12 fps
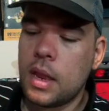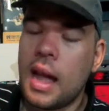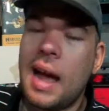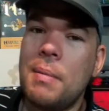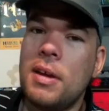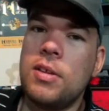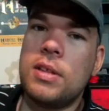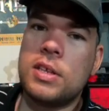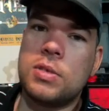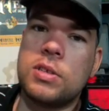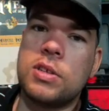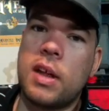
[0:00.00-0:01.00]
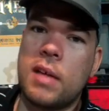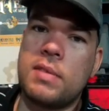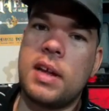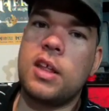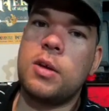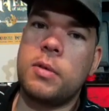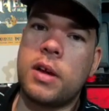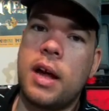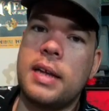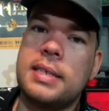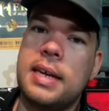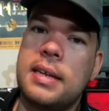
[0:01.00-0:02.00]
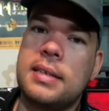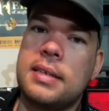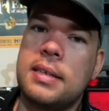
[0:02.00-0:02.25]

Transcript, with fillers: I bet you this one's going to have downloadable content